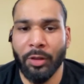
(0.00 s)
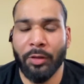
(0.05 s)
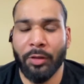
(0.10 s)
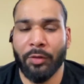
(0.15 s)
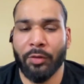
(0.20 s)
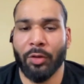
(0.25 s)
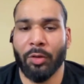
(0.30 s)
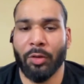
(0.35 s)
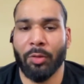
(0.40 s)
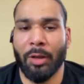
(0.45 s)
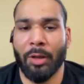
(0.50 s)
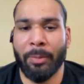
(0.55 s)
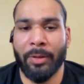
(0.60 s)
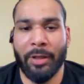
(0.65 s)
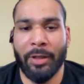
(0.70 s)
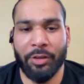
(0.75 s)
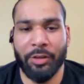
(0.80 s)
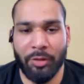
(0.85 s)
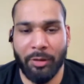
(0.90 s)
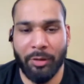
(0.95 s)
So I'm a
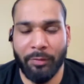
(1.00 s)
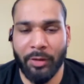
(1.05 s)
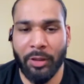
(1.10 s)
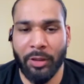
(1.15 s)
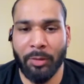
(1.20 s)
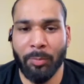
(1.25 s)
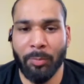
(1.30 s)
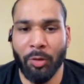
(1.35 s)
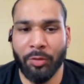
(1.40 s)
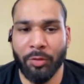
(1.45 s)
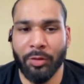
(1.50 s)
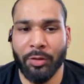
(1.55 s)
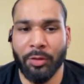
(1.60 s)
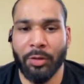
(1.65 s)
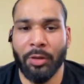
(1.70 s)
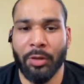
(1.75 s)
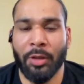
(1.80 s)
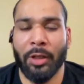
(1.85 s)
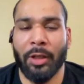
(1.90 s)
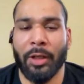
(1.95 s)
national level kickboxer.
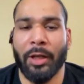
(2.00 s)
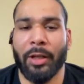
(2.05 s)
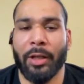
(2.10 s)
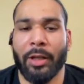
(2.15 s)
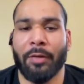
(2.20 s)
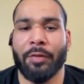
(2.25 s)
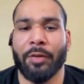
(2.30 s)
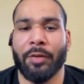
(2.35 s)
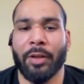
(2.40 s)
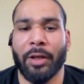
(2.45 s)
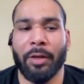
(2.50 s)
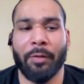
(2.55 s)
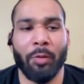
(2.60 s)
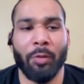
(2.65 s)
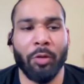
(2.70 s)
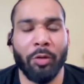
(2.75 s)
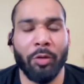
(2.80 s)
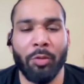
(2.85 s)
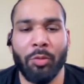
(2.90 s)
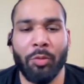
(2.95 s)
And after that, I
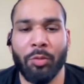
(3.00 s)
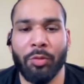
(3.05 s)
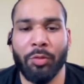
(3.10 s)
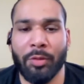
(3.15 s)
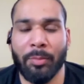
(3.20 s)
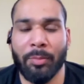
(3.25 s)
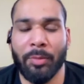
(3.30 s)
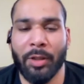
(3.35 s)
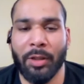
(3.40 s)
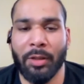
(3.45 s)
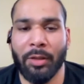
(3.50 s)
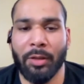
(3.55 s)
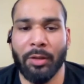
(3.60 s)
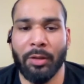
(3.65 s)
wanted to do something